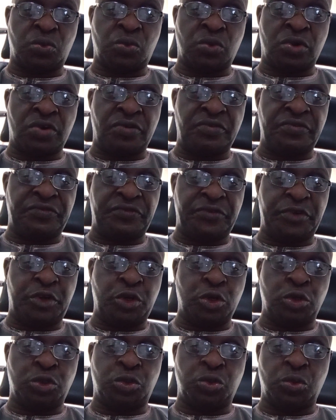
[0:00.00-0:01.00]
One of the
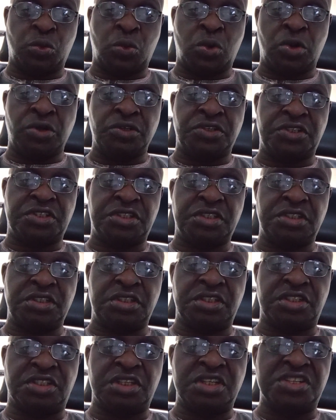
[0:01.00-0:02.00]
videos you watch
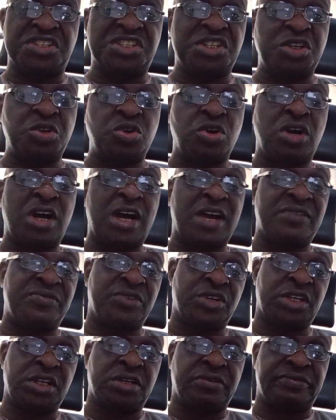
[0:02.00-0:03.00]
is the senior
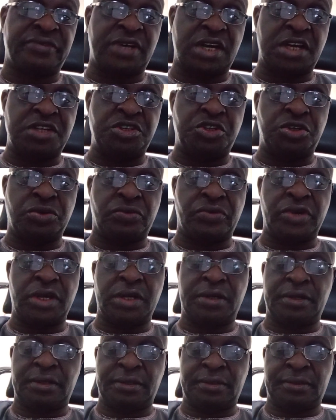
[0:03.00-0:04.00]
advocate of
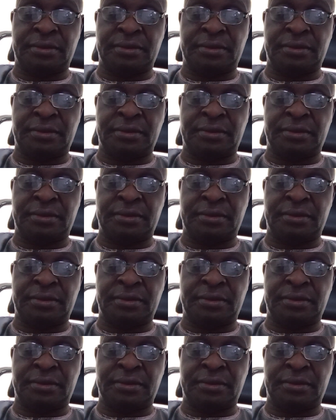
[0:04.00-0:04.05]
Nigeria,